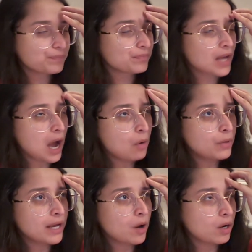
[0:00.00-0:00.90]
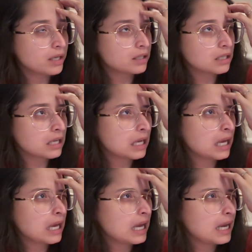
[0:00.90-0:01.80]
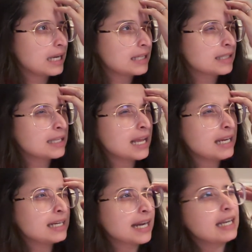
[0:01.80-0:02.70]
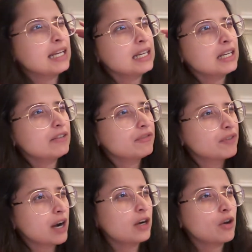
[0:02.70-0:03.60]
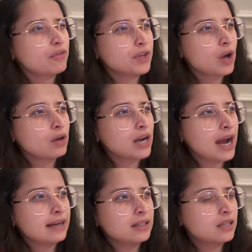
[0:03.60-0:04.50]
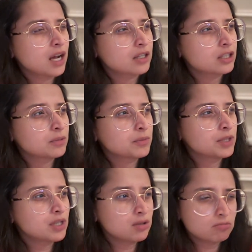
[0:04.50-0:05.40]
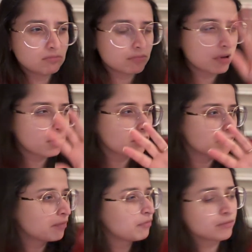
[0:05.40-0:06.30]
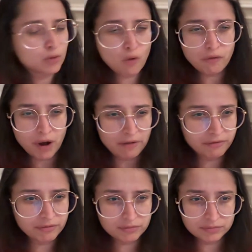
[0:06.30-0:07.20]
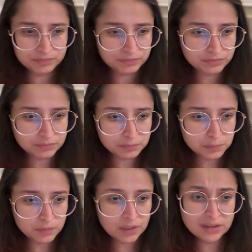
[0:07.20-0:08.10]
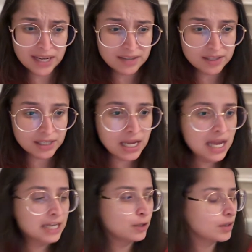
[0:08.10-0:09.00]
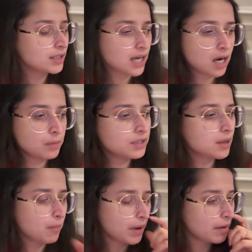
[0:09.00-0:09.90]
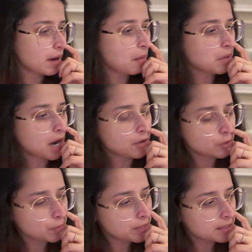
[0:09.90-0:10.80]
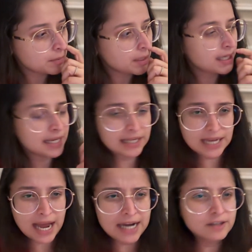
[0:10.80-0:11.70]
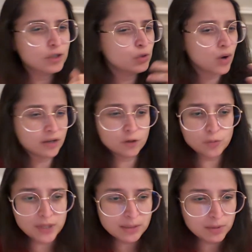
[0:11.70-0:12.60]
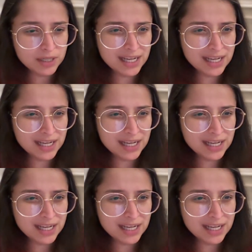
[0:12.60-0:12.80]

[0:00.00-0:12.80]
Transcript: how would I call it, it's like getting in front of your ideal customer, no fluff. That's it. You can start with somewhere around 100 rupees per day ki ads or 200 rupees per day